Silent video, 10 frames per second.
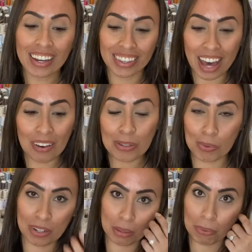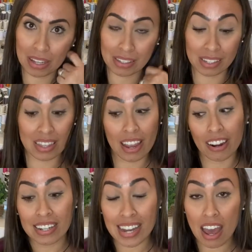that was one of the pluses there.
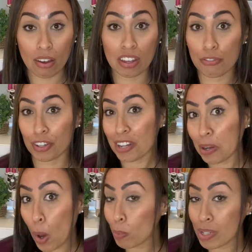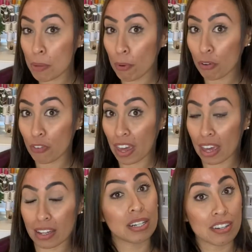Now, if you're not a Home Depot fan,
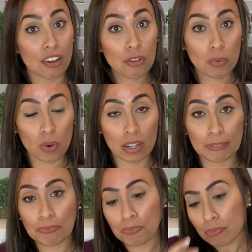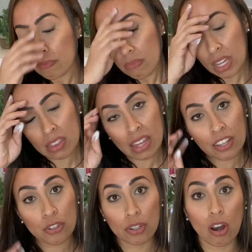another one that you
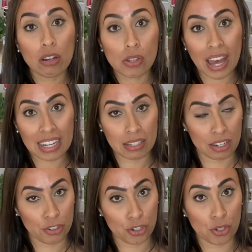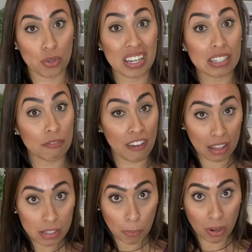can also add tint to is
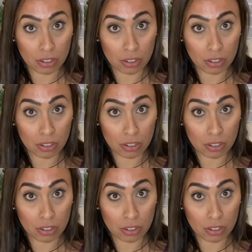Valspar.